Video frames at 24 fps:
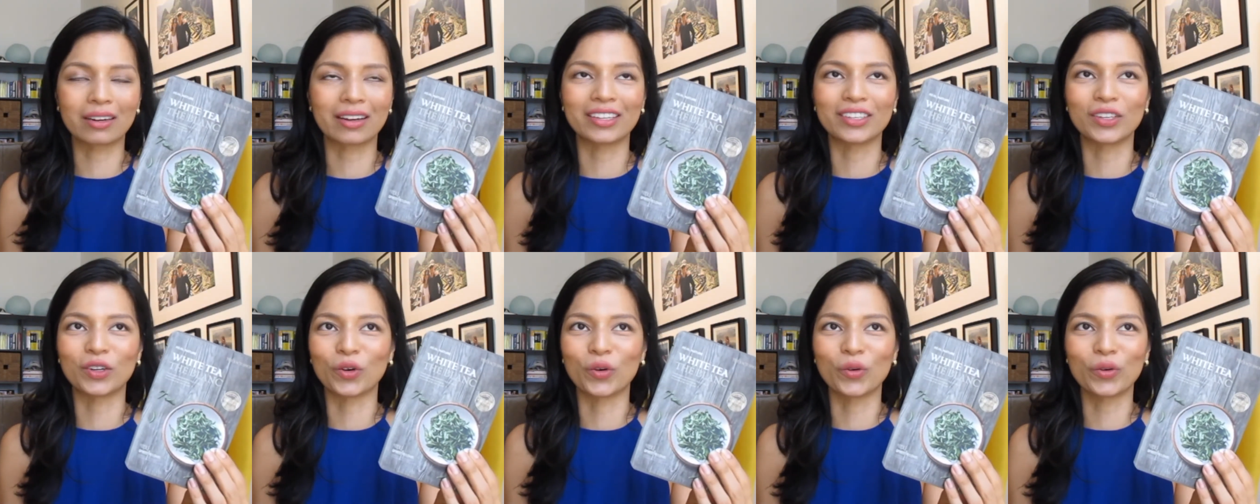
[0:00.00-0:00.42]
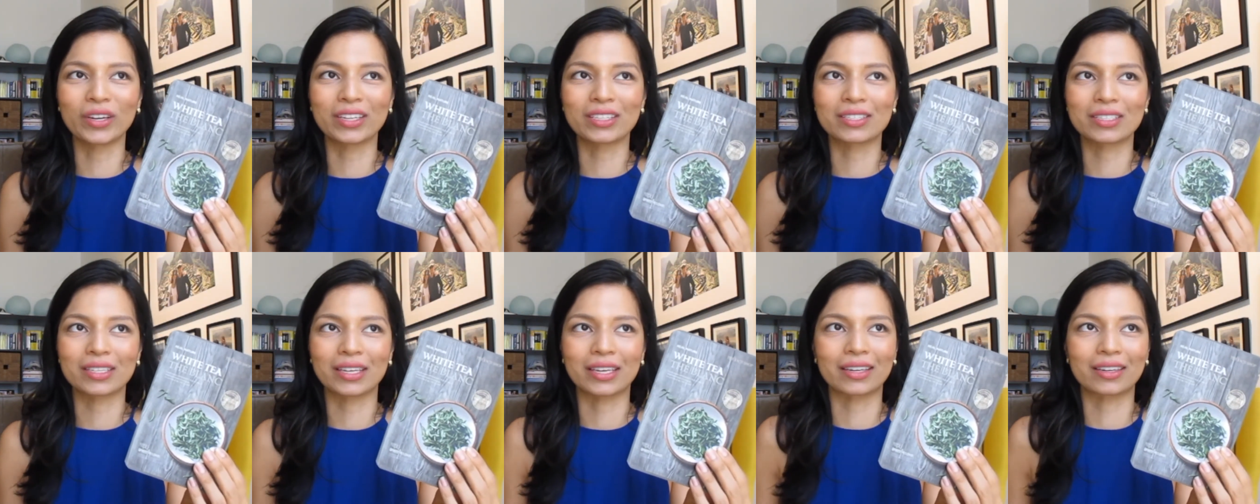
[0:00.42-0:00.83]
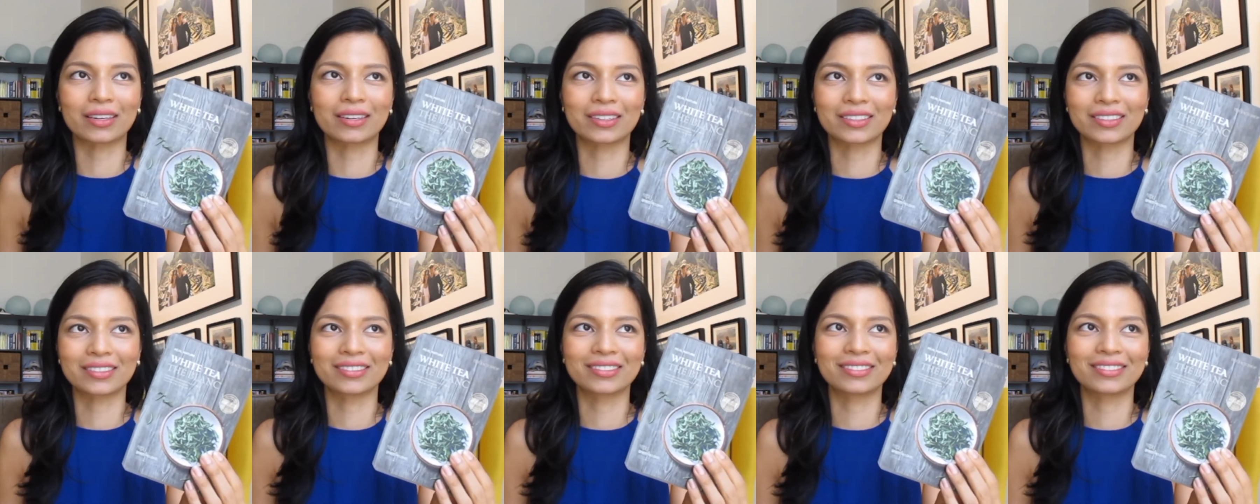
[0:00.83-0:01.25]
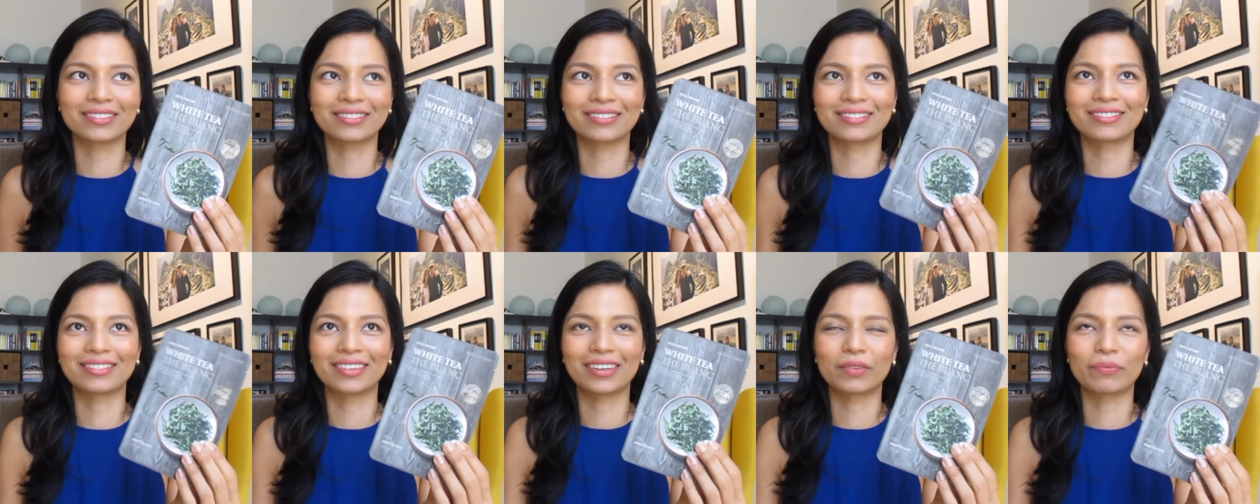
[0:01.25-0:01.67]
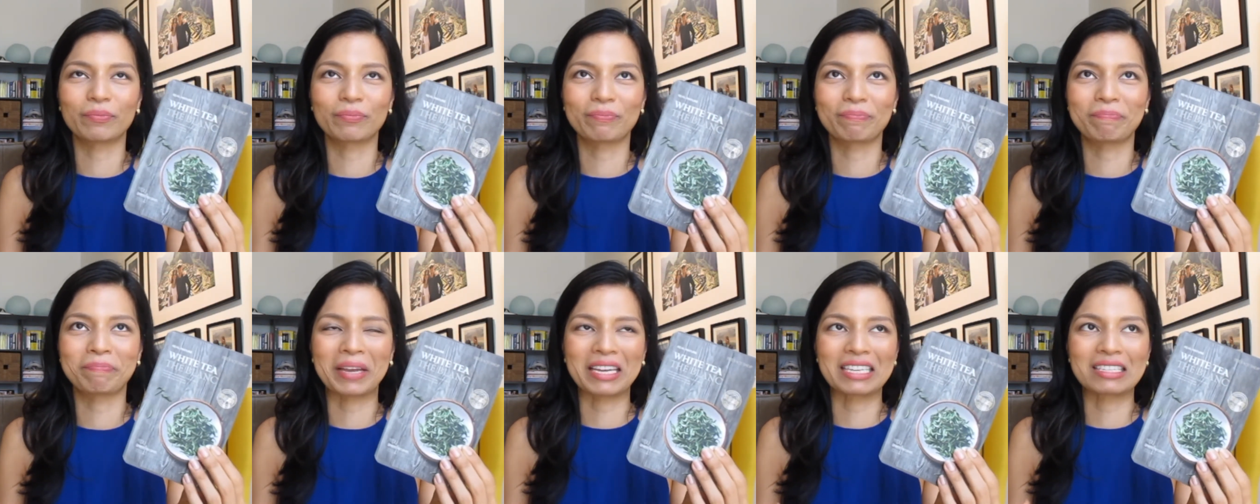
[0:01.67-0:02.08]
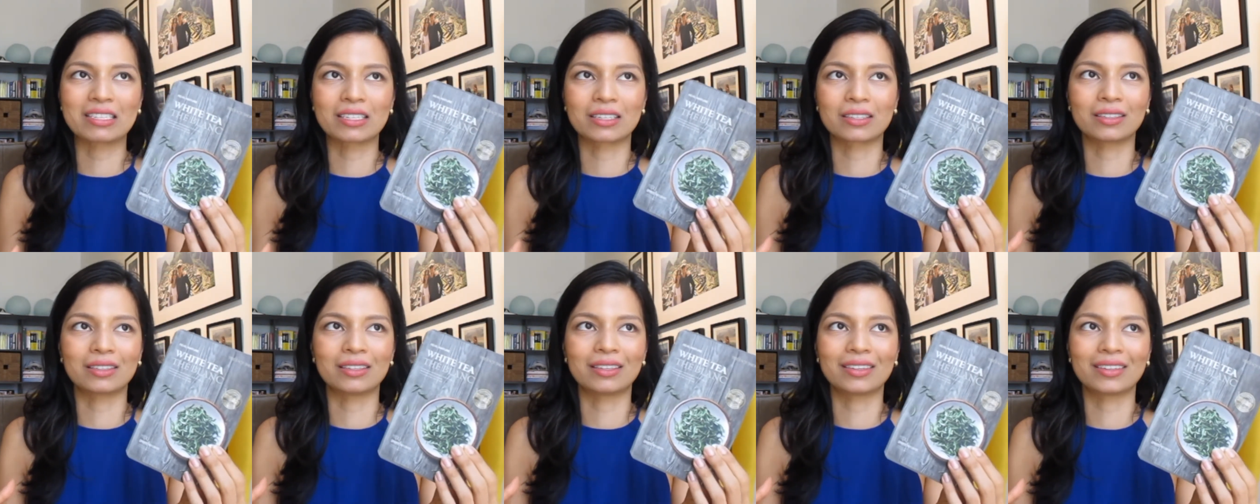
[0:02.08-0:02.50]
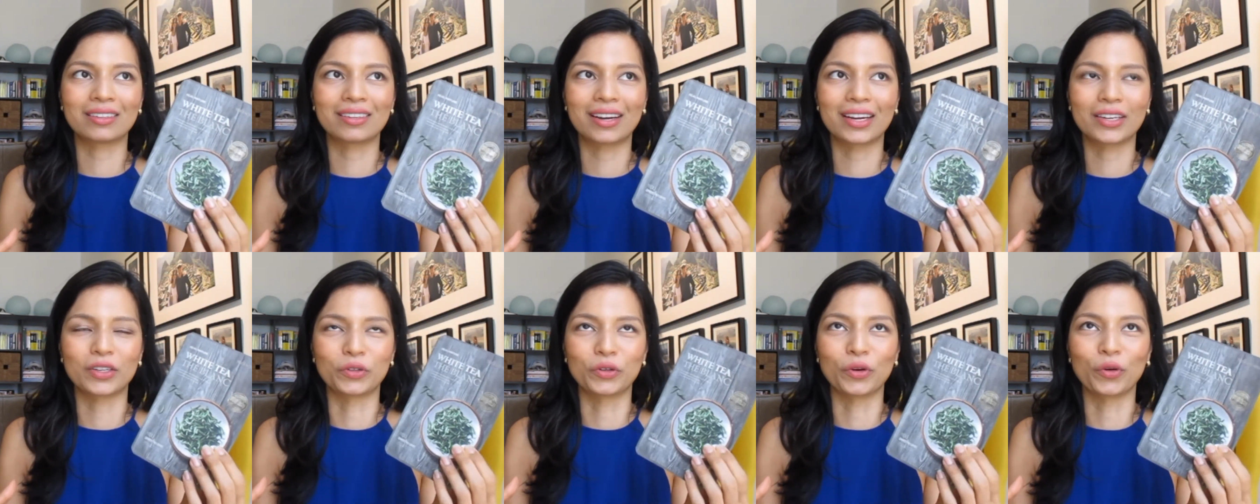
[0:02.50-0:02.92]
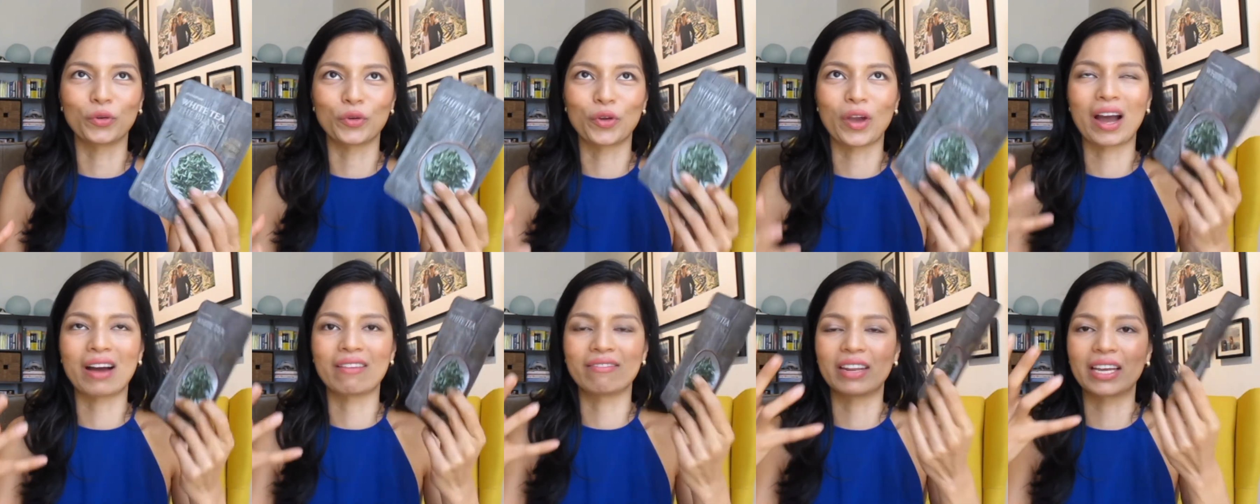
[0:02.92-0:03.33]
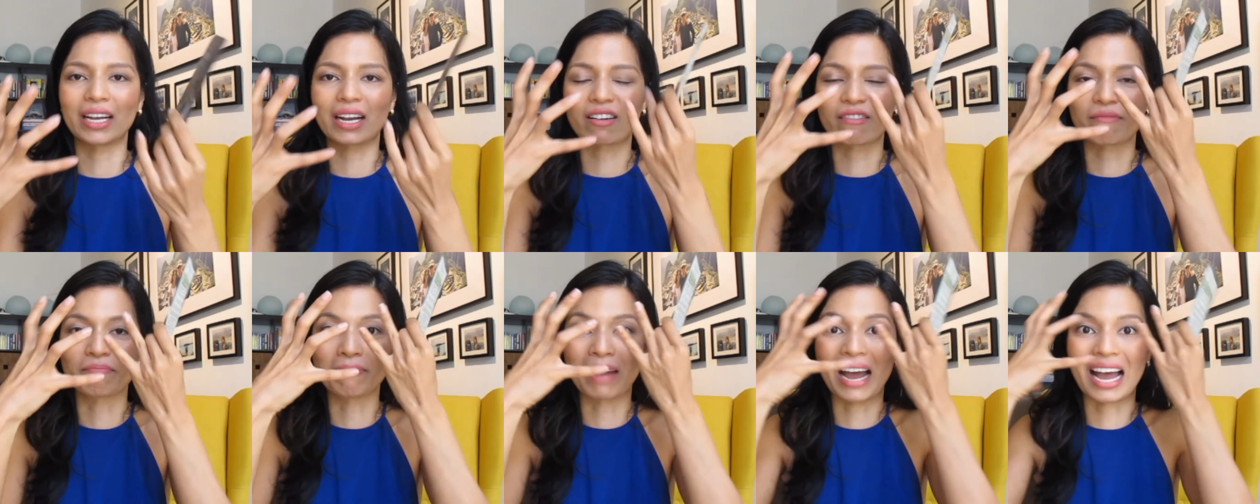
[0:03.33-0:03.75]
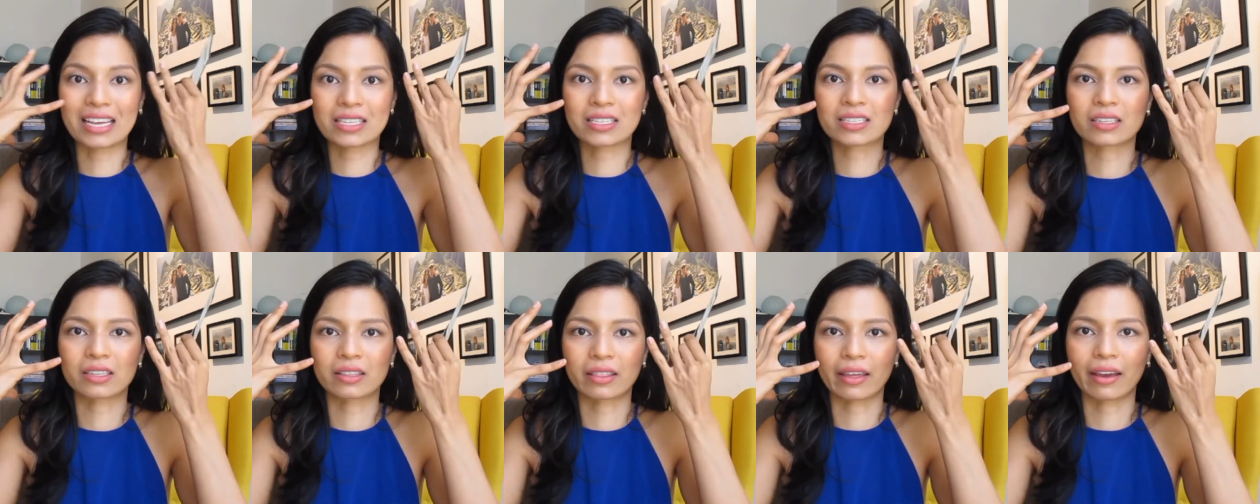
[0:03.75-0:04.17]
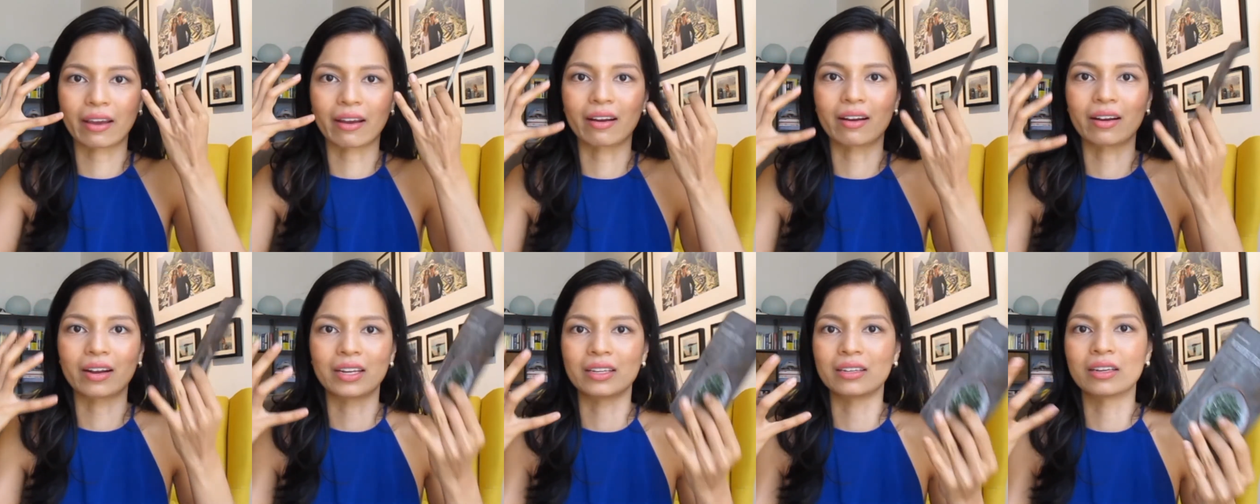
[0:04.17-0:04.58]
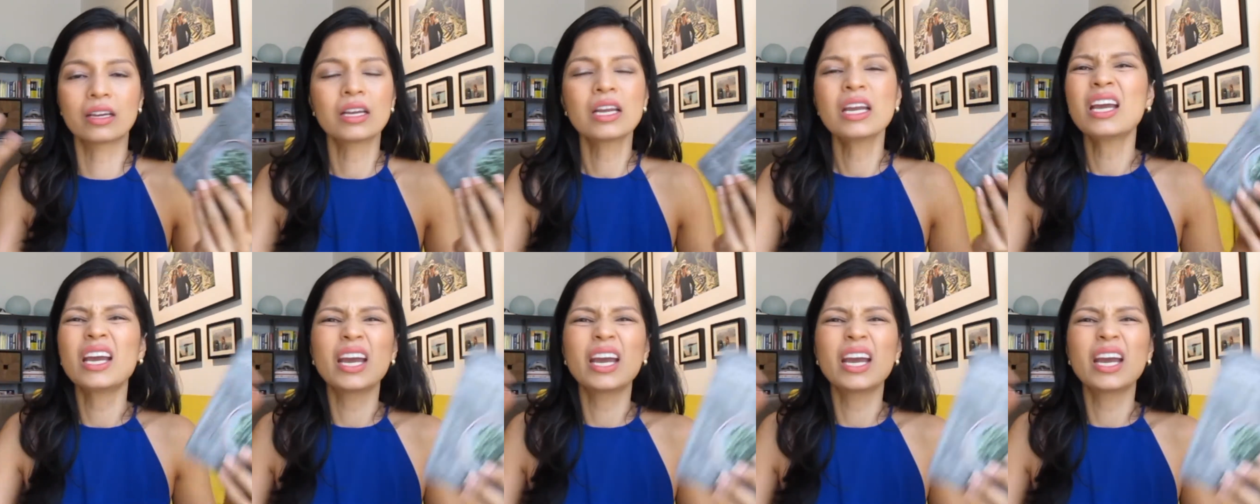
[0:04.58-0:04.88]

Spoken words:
I know it's like basically, I don't know, you have like a mask there and